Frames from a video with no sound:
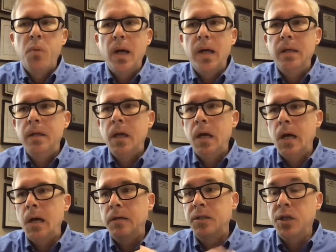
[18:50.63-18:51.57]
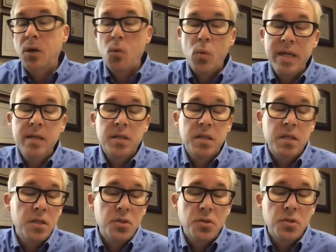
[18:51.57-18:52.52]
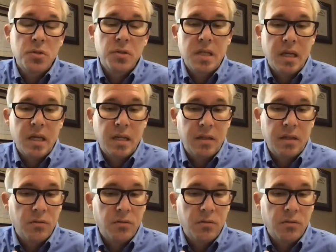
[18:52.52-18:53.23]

But, we essentially said,